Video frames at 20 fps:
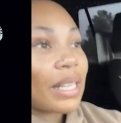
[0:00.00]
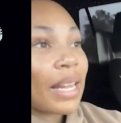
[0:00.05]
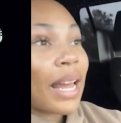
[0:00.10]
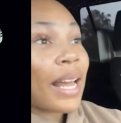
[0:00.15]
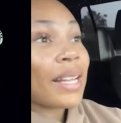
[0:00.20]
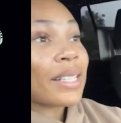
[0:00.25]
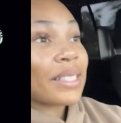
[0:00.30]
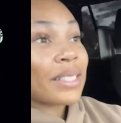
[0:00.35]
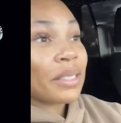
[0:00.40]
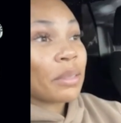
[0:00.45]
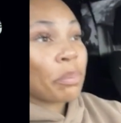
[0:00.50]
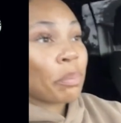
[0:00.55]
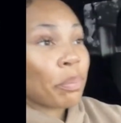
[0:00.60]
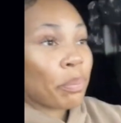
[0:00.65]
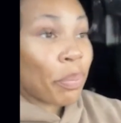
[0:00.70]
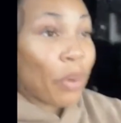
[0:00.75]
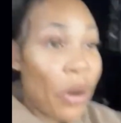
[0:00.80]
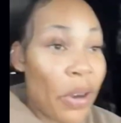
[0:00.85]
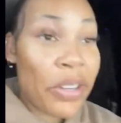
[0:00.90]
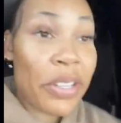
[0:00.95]
And that's
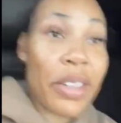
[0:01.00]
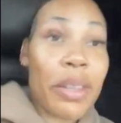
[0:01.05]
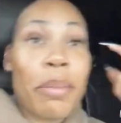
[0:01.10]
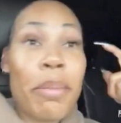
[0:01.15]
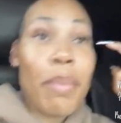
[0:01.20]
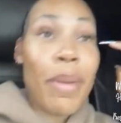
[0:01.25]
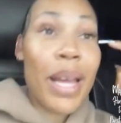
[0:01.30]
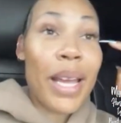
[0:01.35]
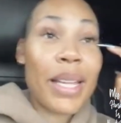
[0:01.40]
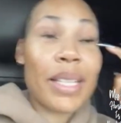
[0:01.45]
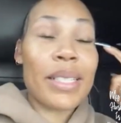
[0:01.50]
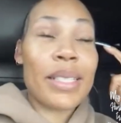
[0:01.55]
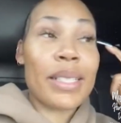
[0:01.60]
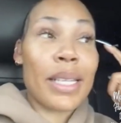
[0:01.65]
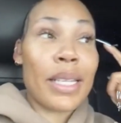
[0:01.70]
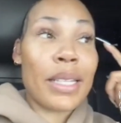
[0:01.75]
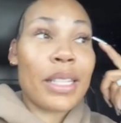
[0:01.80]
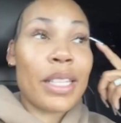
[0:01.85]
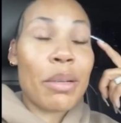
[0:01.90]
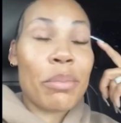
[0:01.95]
part of the
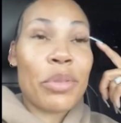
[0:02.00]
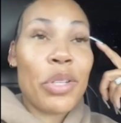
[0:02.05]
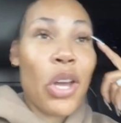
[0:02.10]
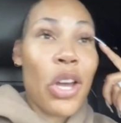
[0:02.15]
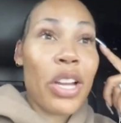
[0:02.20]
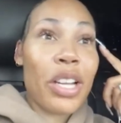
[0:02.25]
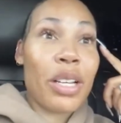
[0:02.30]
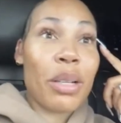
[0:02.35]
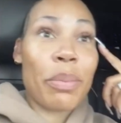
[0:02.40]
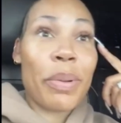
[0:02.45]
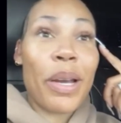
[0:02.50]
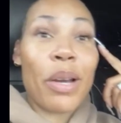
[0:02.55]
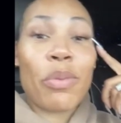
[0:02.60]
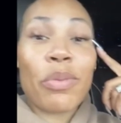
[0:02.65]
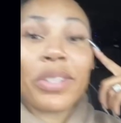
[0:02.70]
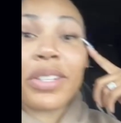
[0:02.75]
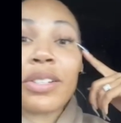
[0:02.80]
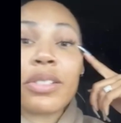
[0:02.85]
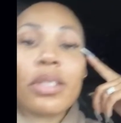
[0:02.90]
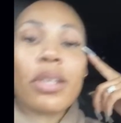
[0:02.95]
mindset that I'm talking
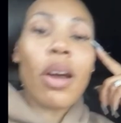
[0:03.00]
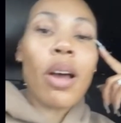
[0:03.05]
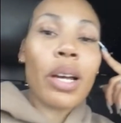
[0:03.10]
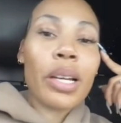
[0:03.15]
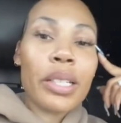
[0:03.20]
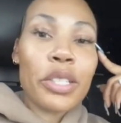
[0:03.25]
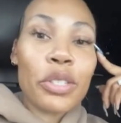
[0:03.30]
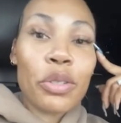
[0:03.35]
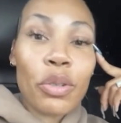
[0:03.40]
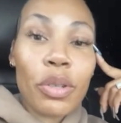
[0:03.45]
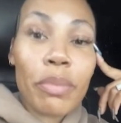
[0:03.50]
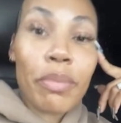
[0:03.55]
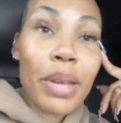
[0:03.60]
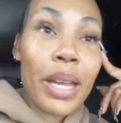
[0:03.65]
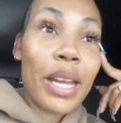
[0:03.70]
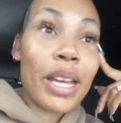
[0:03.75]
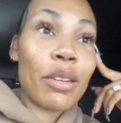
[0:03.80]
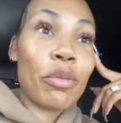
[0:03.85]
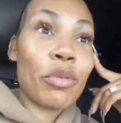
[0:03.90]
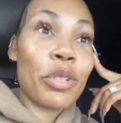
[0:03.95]
about. When you're talking to a
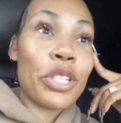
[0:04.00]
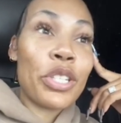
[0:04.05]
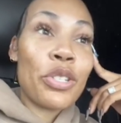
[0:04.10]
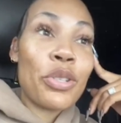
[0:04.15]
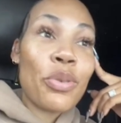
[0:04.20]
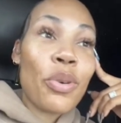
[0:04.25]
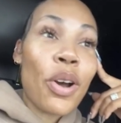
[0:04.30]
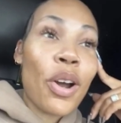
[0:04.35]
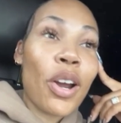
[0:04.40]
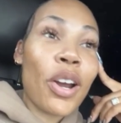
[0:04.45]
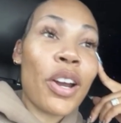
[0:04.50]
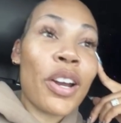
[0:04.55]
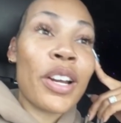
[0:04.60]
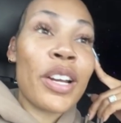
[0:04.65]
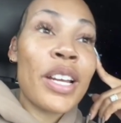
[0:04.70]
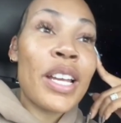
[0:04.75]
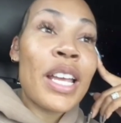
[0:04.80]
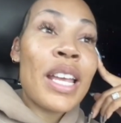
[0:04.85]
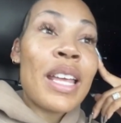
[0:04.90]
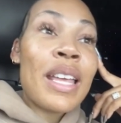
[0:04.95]
man, when you
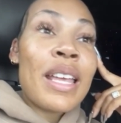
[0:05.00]
are,